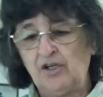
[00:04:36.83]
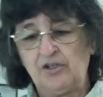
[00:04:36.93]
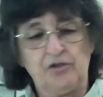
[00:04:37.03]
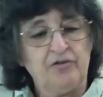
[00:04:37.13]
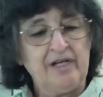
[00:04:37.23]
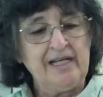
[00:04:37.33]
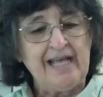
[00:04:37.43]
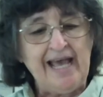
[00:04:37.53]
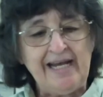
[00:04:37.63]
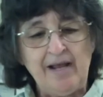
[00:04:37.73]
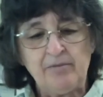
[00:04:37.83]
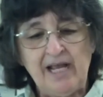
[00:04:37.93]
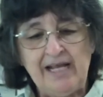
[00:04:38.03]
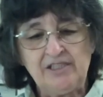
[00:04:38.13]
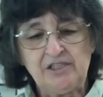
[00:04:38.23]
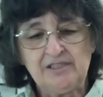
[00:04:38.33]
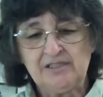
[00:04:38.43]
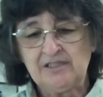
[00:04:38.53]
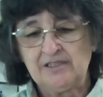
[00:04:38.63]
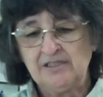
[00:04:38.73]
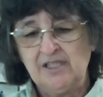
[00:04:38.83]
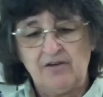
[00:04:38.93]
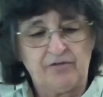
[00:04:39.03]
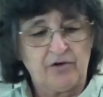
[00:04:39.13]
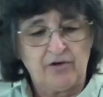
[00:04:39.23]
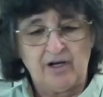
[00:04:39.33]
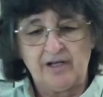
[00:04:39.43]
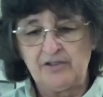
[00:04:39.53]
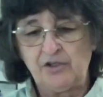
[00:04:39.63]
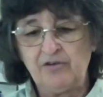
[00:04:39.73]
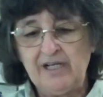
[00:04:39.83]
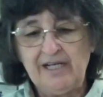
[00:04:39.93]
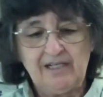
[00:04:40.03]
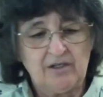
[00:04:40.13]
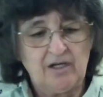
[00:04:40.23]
unique adaptations for a unique